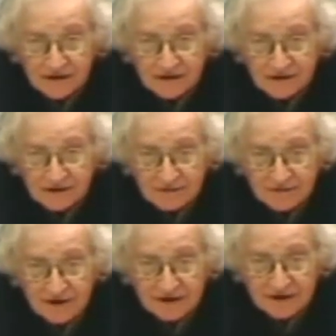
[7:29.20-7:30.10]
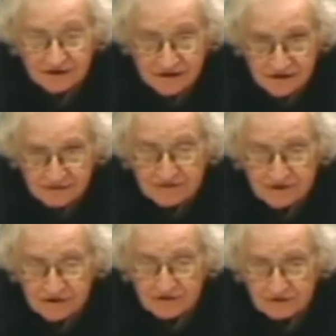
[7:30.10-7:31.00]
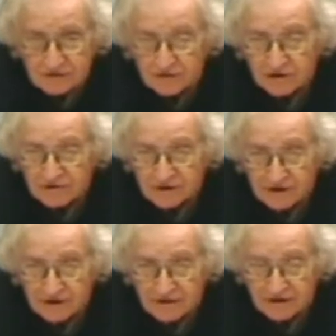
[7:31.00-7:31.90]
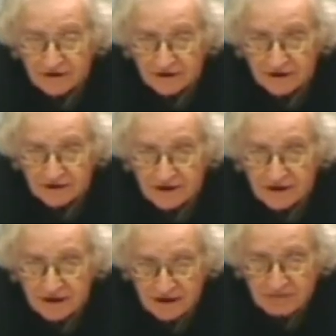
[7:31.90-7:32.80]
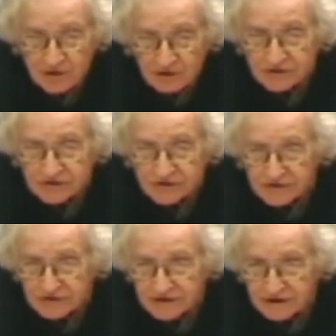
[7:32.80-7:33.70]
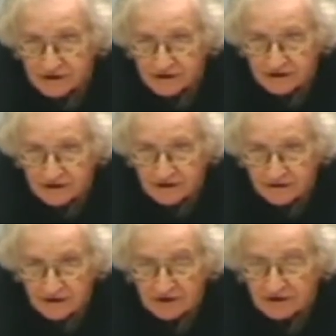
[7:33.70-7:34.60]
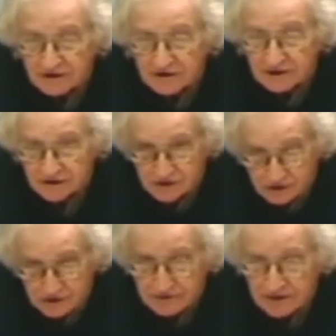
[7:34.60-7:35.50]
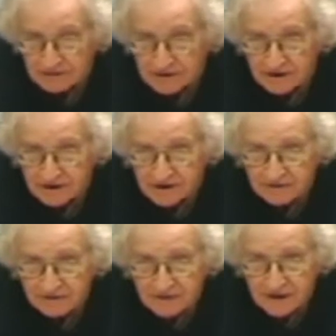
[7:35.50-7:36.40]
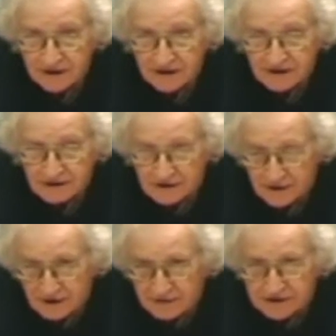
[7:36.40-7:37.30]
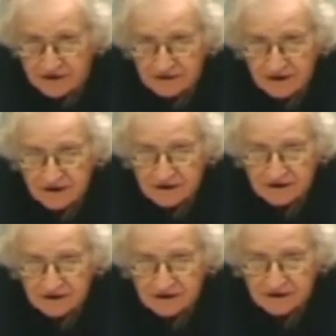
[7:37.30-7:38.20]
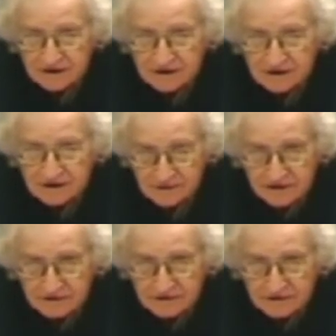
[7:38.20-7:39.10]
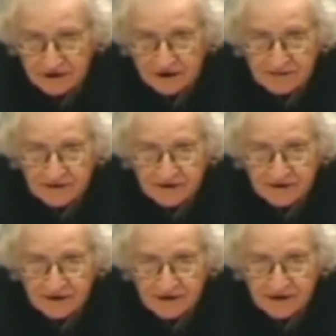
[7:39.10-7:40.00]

And that's true all over the country. And polls have shown that in the Jewish population, there's a kind of a generation split developing.